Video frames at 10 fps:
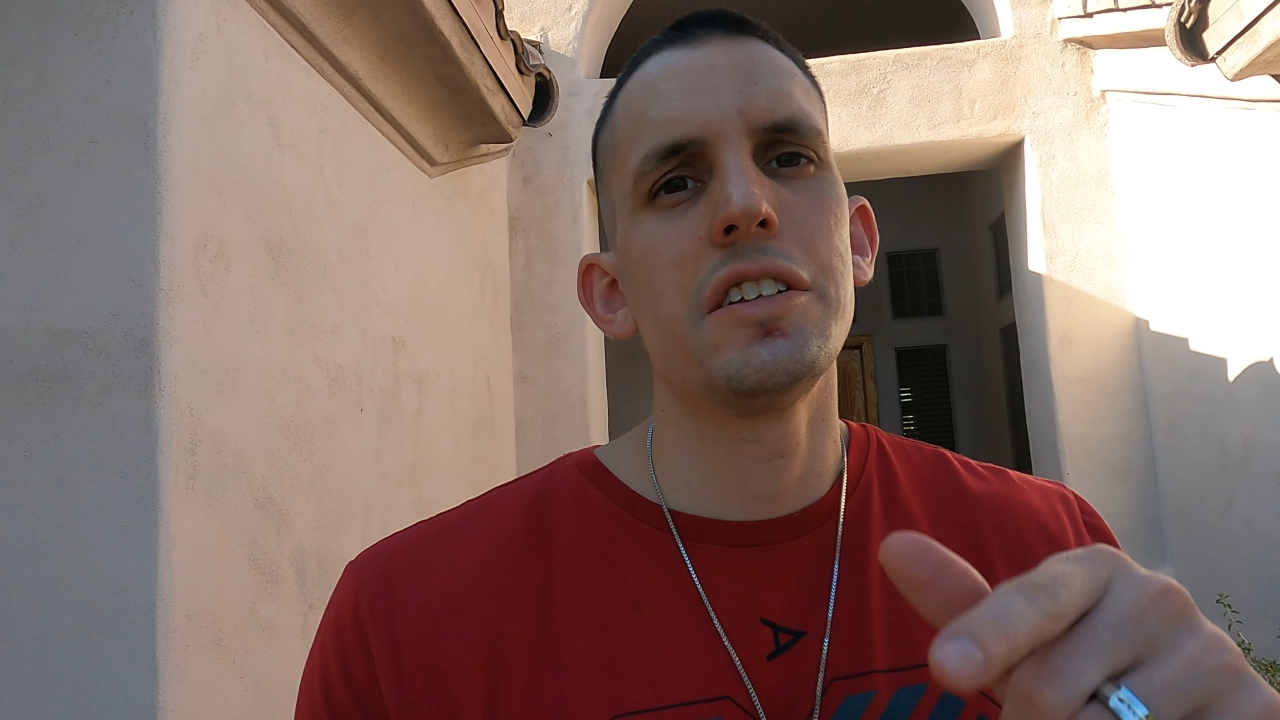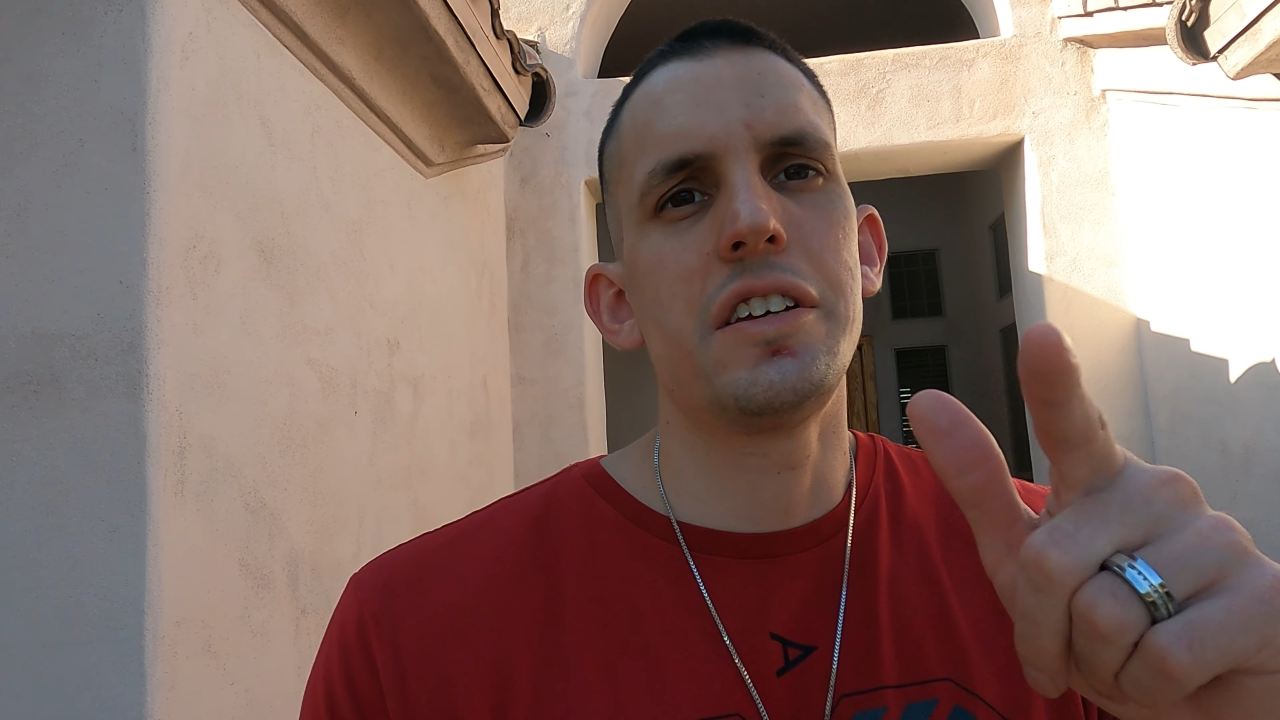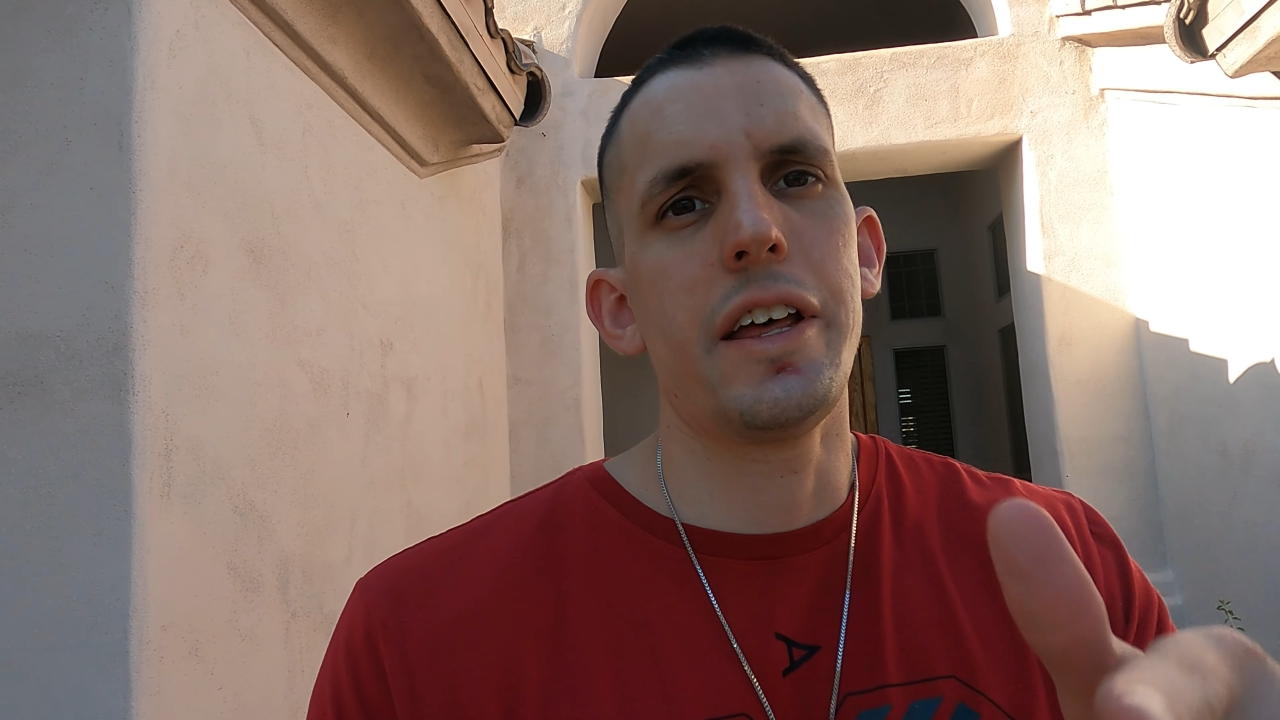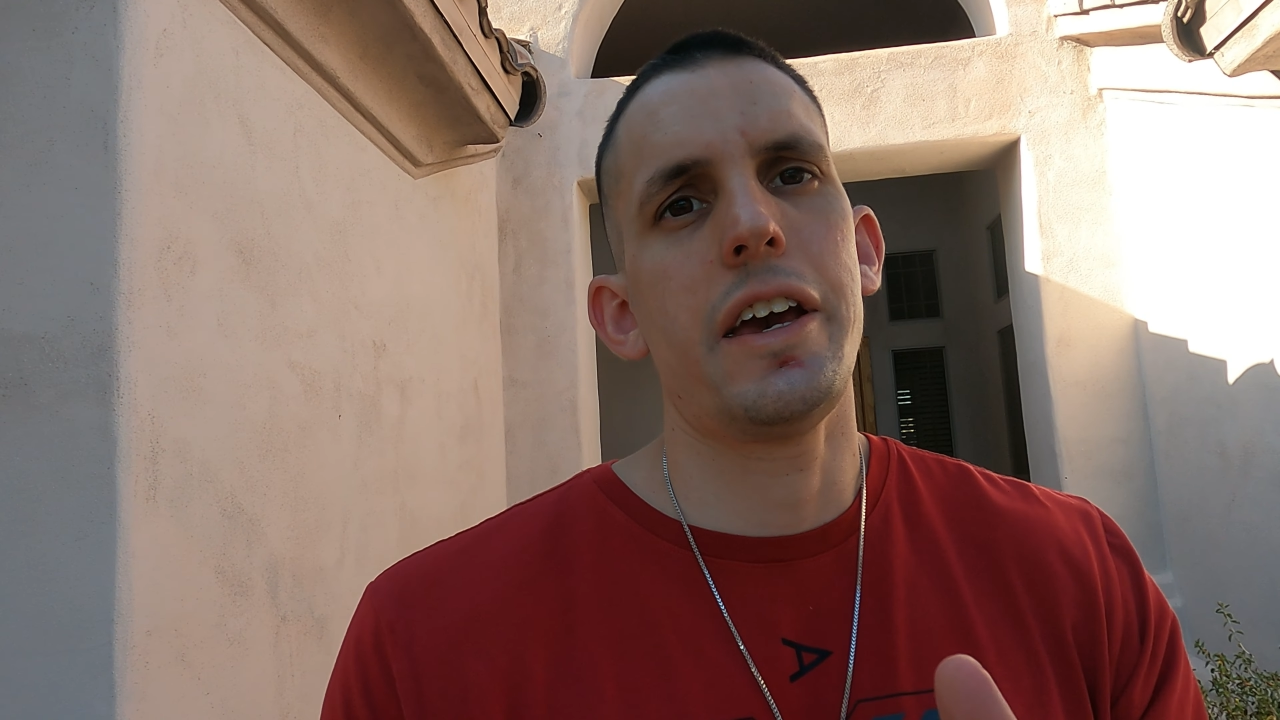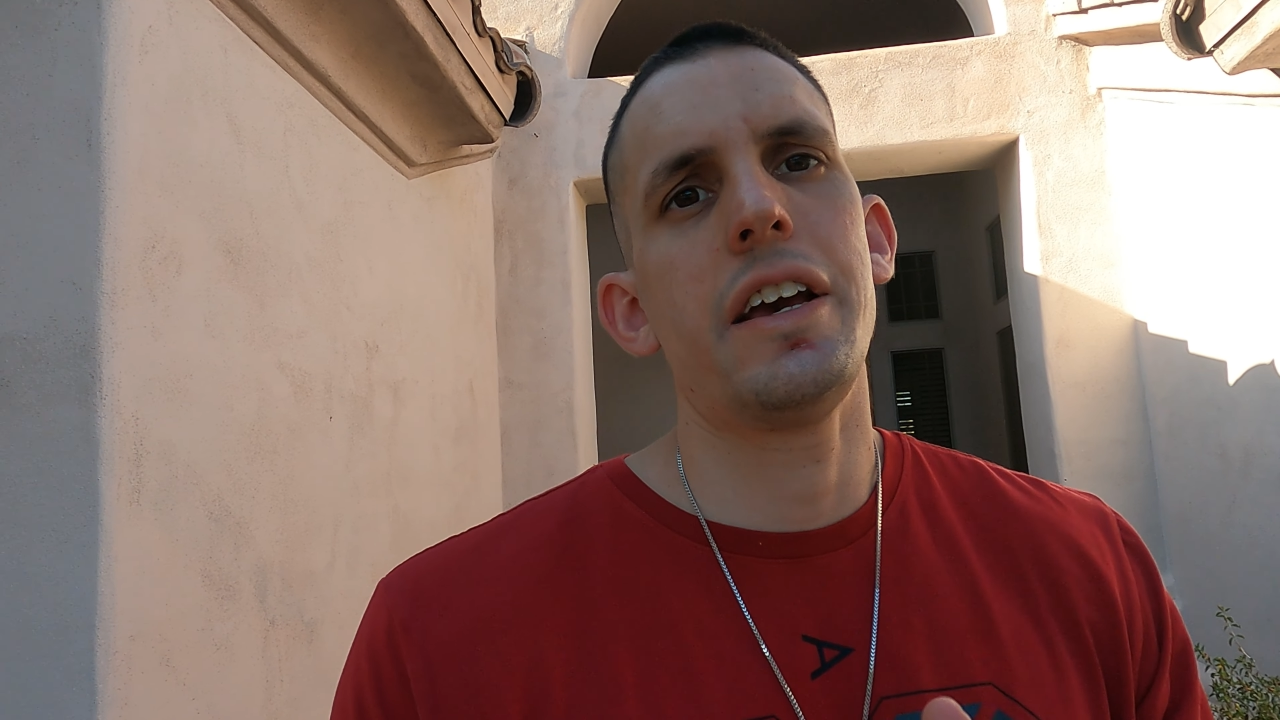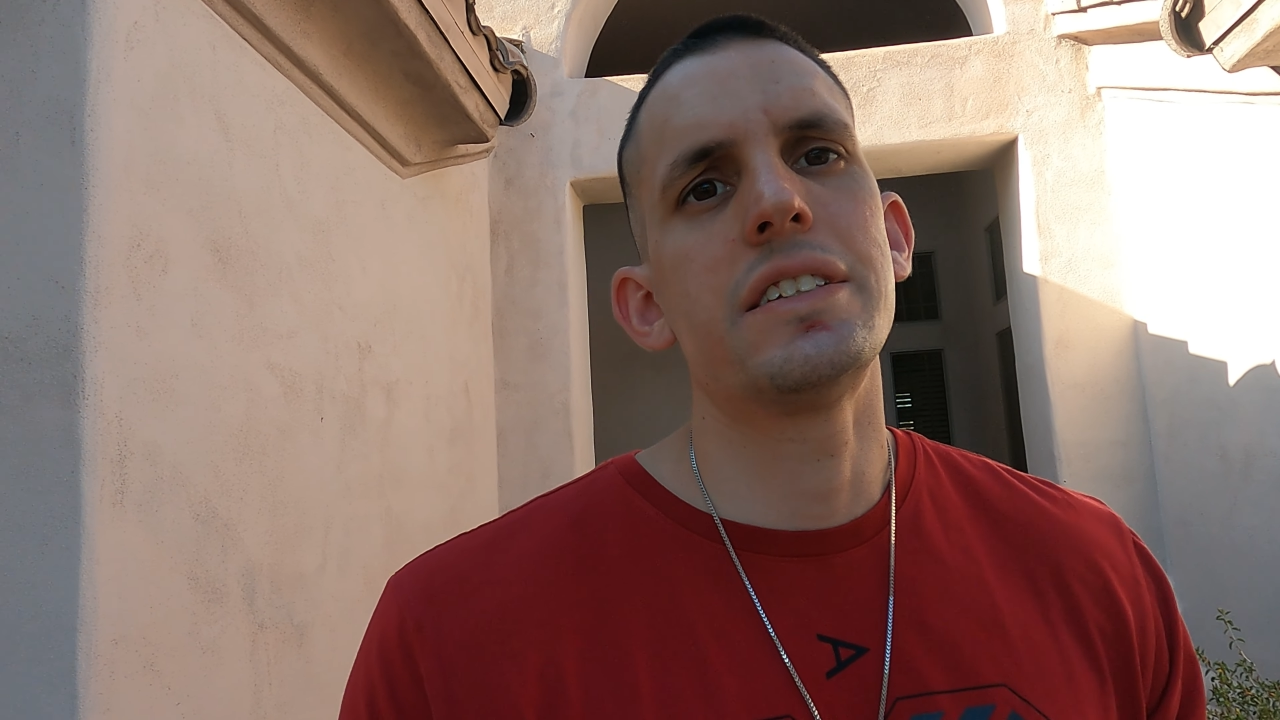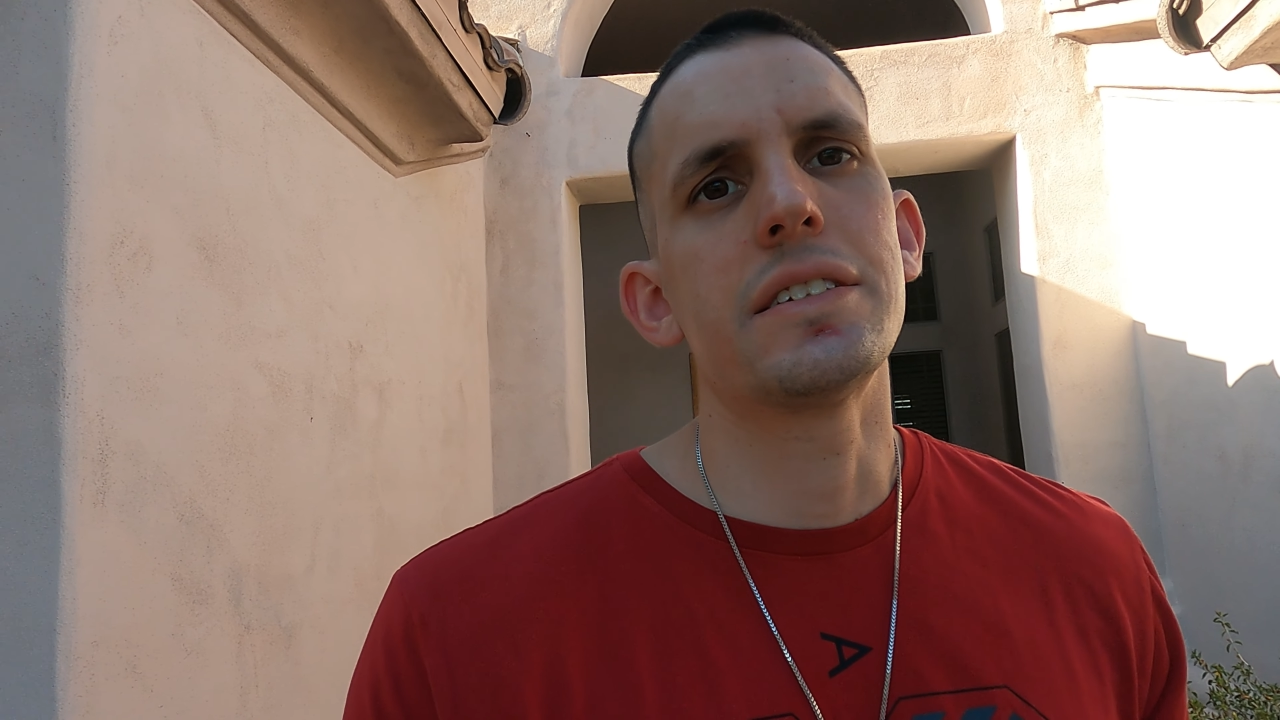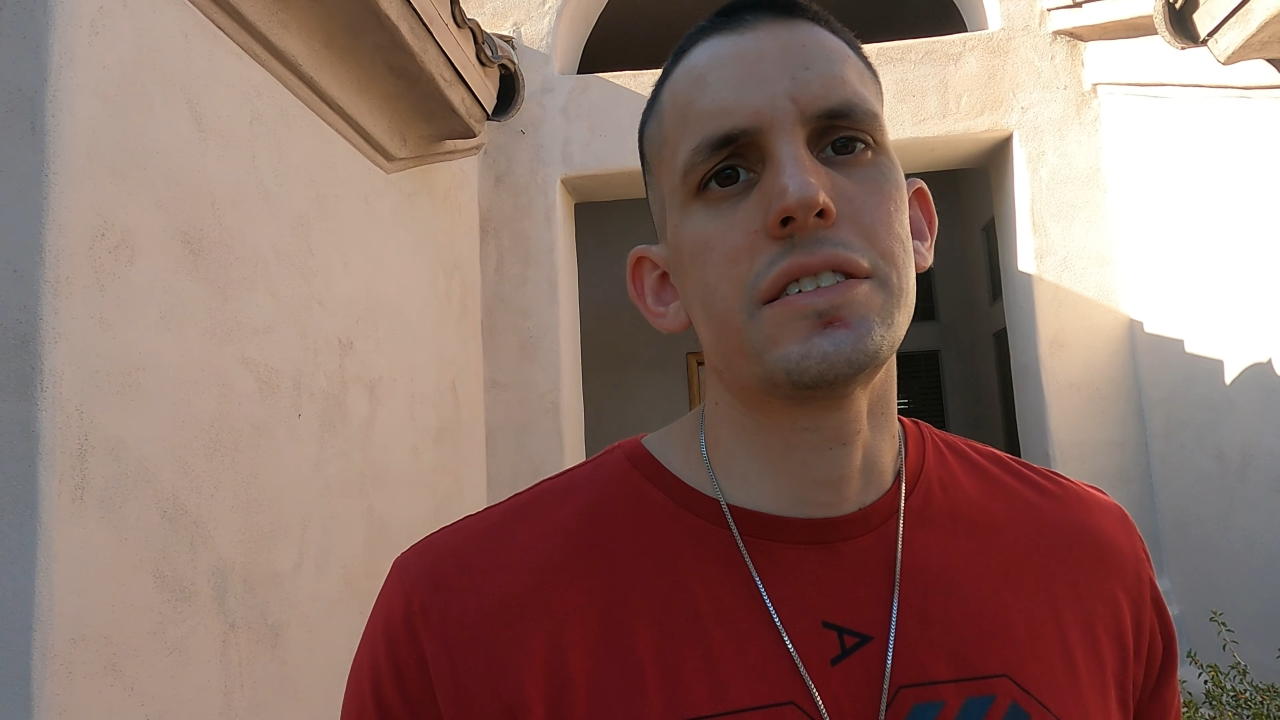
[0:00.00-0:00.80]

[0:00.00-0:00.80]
Today is